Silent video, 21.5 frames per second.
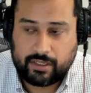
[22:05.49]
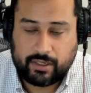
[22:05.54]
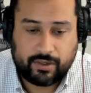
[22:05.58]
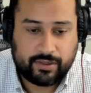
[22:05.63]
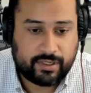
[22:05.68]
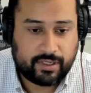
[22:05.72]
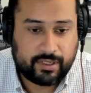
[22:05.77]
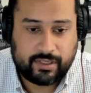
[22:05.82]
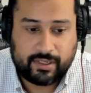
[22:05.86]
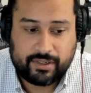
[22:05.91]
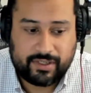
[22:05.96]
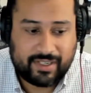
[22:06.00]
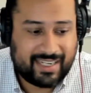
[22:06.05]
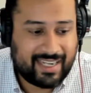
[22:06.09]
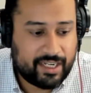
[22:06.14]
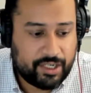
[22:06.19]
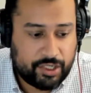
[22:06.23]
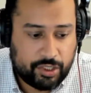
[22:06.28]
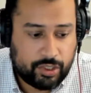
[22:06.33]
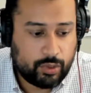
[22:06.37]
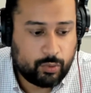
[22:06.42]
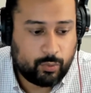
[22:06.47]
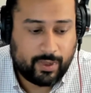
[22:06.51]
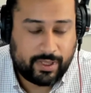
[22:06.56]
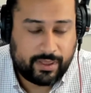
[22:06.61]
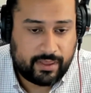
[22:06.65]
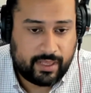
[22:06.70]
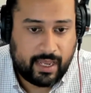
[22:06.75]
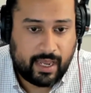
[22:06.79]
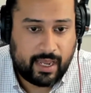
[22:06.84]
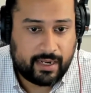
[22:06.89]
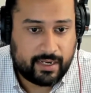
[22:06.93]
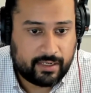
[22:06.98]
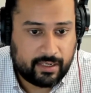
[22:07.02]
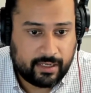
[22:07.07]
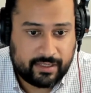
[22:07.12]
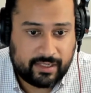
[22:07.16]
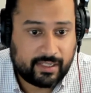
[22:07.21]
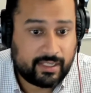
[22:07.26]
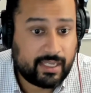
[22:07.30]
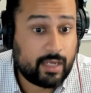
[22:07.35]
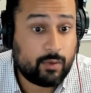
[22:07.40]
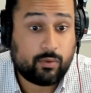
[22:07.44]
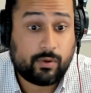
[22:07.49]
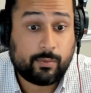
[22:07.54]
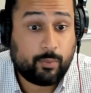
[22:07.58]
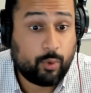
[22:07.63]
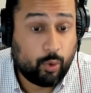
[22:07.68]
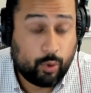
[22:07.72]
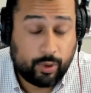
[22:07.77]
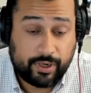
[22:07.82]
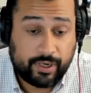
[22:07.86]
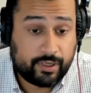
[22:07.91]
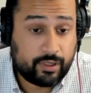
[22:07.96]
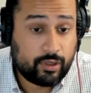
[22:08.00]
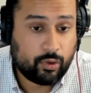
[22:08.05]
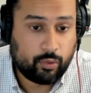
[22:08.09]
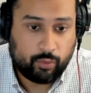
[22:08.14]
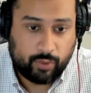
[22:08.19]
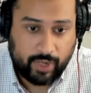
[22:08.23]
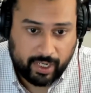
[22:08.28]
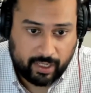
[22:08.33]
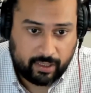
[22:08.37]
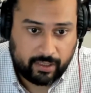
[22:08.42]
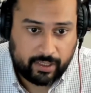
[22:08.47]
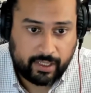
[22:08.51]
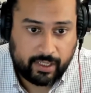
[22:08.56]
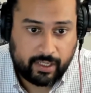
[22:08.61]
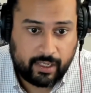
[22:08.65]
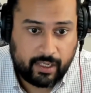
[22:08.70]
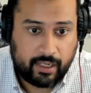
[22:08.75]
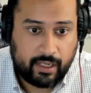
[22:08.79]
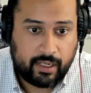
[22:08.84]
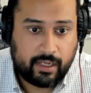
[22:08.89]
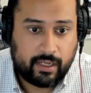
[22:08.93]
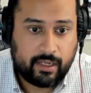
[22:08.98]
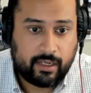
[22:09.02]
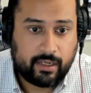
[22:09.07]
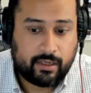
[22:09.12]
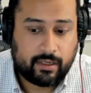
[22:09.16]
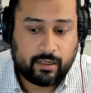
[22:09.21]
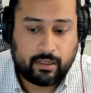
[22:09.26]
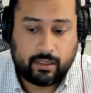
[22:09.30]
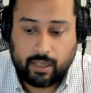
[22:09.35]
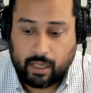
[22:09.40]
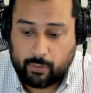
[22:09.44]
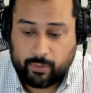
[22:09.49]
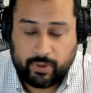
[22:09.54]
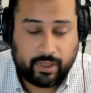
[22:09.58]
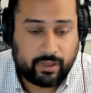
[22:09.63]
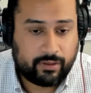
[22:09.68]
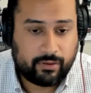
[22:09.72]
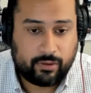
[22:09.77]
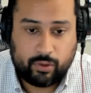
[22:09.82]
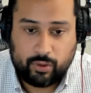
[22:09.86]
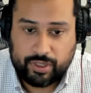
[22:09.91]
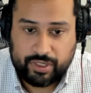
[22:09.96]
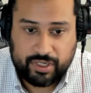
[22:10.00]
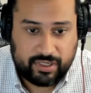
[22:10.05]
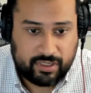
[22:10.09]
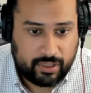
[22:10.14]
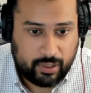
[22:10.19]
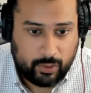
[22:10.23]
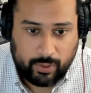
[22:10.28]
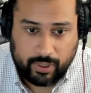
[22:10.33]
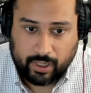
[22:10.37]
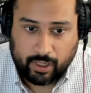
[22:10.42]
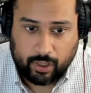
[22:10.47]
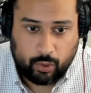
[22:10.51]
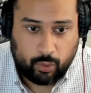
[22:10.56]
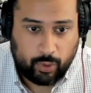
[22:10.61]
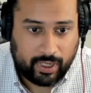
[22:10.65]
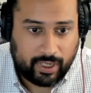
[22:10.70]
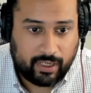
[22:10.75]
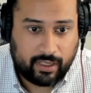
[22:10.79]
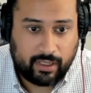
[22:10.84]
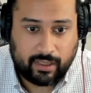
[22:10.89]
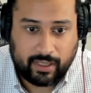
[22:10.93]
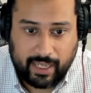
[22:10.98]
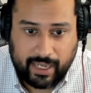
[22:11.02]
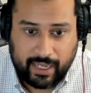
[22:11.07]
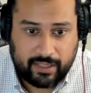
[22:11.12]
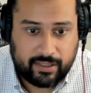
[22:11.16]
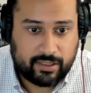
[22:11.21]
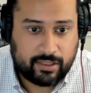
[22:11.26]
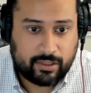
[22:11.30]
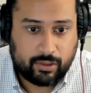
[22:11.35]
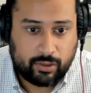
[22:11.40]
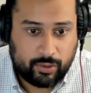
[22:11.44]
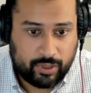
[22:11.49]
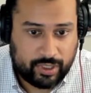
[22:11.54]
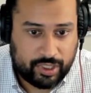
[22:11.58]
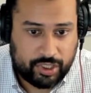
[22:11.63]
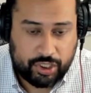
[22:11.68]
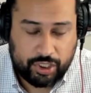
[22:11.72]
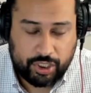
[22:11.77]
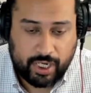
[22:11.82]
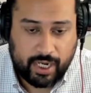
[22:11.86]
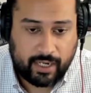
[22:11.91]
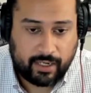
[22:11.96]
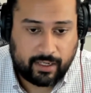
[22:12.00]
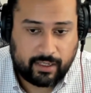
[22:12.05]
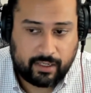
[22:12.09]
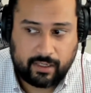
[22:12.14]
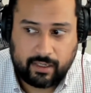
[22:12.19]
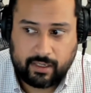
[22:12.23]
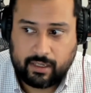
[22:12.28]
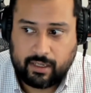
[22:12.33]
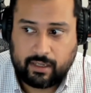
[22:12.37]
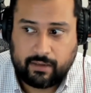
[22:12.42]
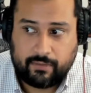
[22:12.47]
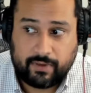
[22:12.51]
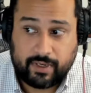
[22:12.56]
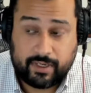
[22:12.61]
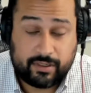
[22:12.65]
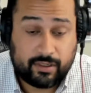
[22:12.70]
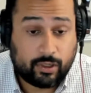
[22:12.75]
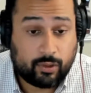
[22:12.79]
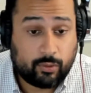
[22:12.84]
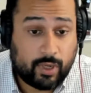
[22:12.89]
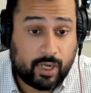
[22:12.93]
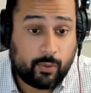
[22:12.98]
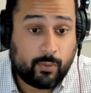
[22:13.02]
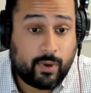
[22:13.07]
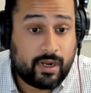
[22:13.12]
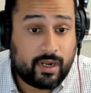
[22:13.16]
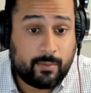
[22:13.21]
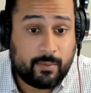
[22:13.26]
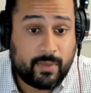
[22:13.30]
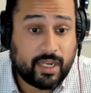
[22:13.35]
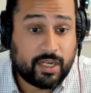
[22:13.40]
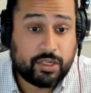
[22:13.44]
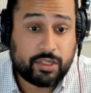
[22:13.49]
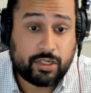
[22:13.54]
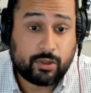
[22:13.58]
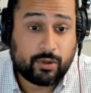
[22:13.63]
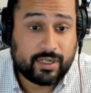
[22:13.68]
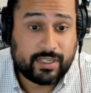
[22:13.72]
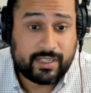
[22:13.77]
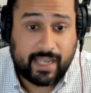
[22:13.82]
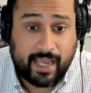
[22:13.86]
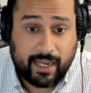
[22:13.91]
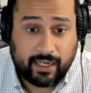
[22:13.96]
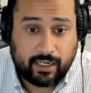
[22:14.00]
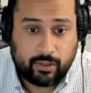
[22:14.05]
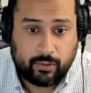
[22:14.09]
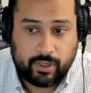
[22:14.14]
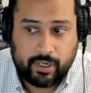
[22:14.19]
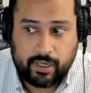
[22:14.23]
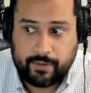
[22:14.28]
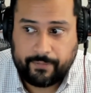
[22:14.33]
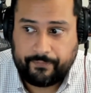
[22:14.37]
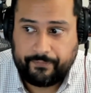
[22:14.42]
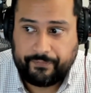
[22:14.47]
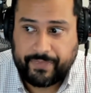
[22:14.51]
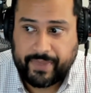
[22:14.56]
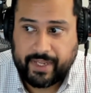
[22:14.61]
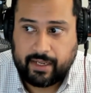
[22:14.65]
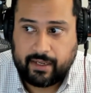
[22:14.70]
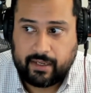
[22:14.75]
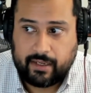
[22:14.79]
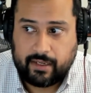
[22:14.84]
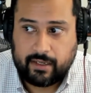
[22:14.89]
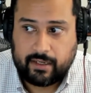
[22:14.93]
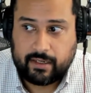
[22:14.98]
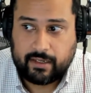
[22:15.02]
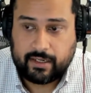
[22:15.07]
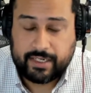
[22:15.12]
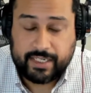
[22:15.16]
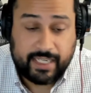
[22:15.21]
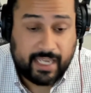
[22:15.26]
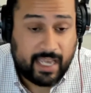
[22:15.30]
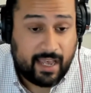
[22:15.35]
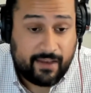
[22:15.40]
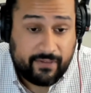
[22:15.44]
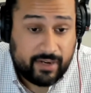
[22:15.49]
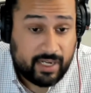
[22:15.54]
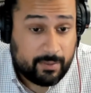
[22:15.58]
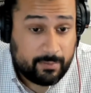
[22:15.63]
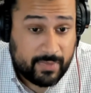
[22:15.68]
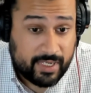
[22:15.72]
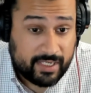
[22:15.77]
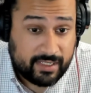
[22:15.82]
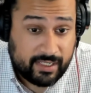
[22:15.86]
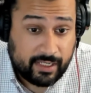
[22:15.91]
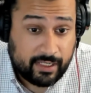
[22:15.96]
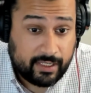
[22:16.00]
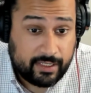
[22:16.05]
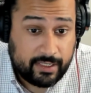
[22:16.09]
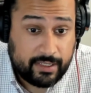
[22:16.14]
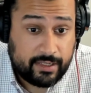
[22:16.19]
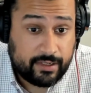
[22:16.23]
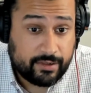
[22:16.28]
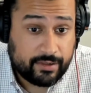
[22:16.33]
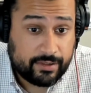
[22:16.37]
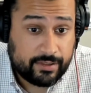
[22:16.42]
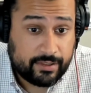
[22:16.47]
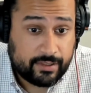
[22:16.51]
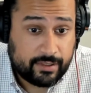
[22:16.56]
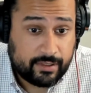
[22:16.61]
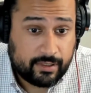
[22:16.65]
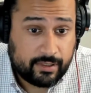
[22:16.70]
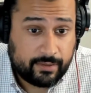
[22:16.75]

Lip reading: There's an issue with that. It doesn't get reported correctly. Going through and just doing a quick glance through and check is a great way to make sure it's accurate. Do you have any missing years?